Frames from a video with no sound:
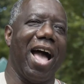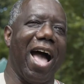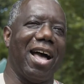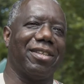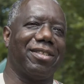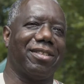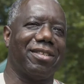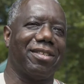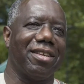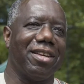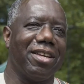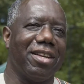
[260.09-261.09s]

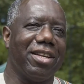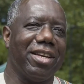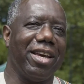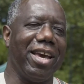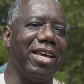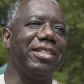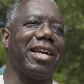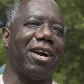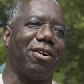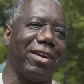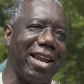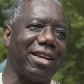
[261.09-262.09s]
as
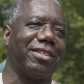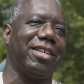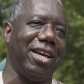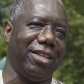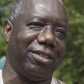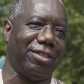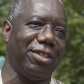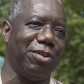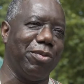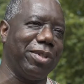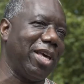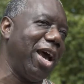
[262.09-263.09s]
interconnected
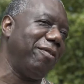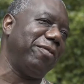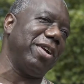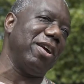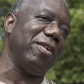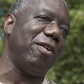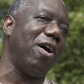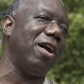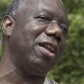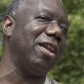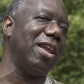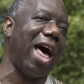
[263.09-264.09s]
with every
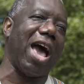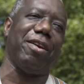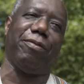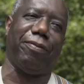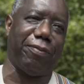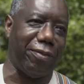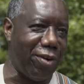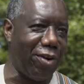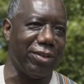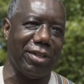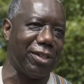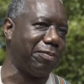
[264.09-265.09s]
life
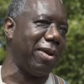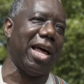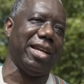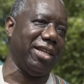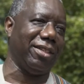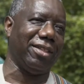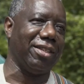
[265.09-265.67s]
on this planet.